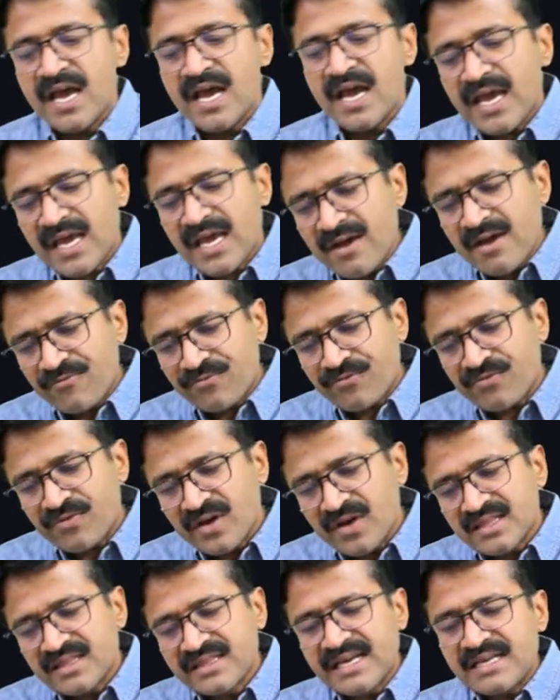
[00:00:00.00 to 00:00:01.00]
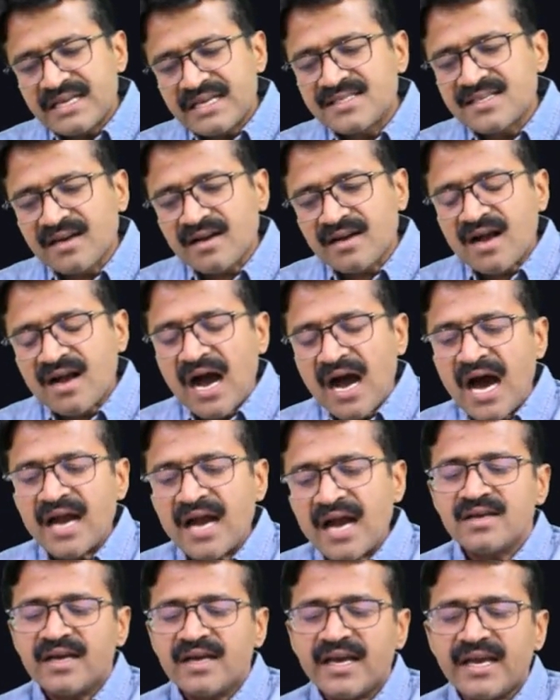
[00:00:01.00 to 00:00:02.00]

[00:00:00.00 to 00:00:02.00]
if there is a car